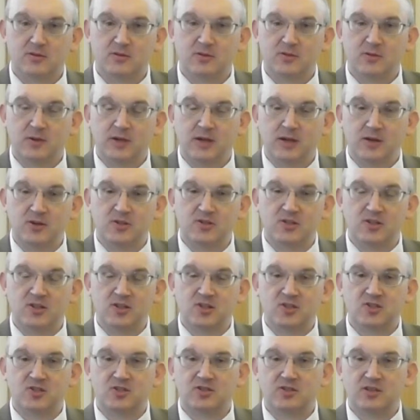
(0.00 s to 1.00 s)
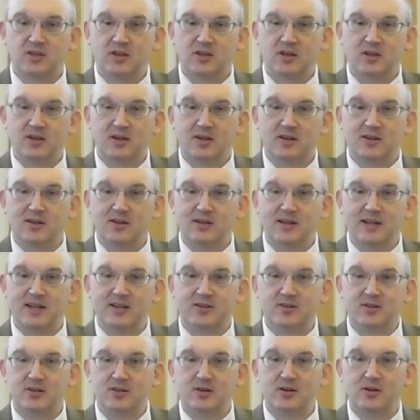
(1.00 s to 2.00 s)
So here's this
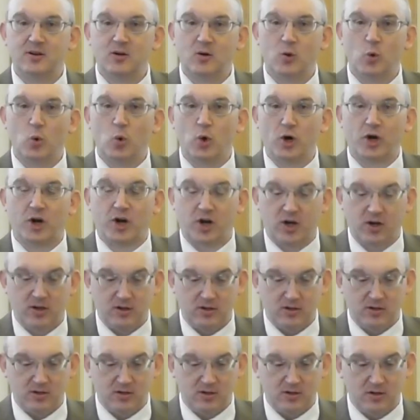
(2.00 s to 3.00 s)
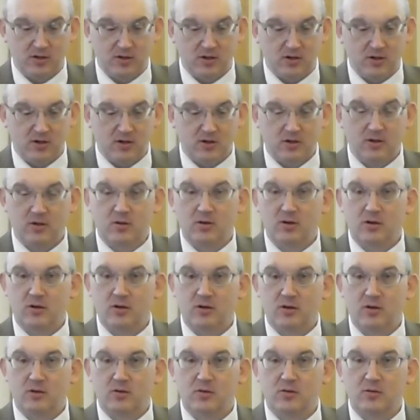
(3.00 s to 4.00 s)
later work
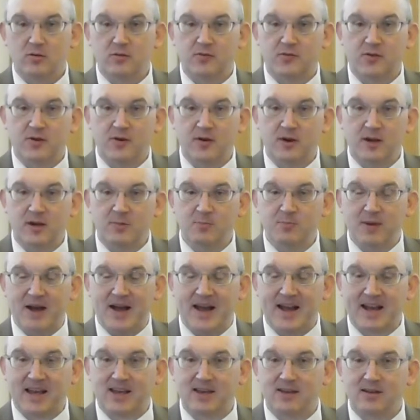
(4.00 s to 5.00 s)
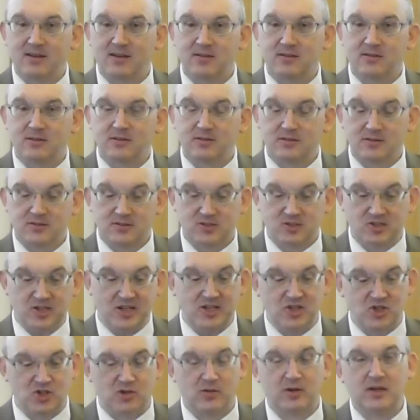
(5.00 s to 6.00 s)
referring back
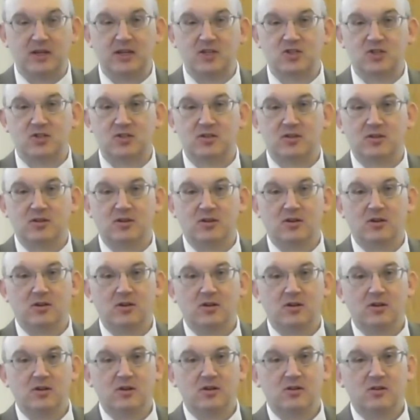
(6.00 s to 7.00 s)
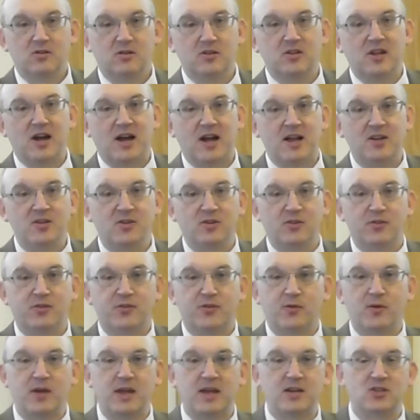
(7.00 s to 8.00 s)
centuries to Daniel
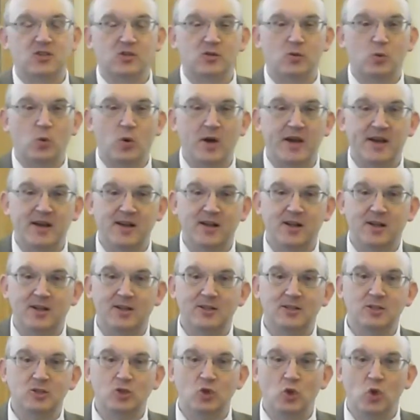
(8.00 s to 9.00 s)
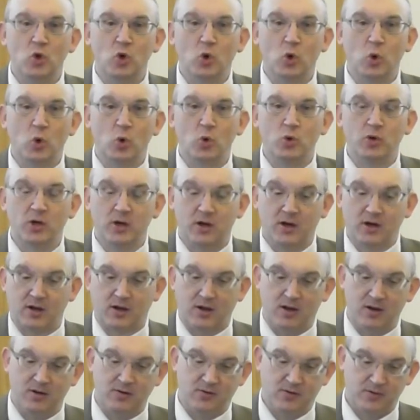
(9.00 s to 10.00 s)
3 as a well-known
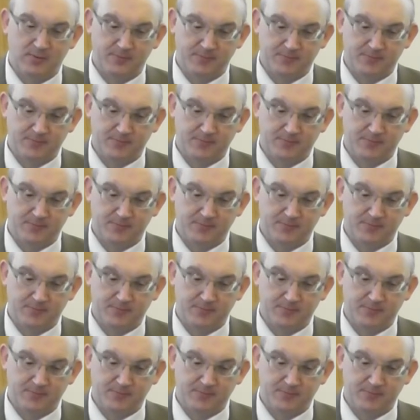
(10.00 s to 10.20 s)
account.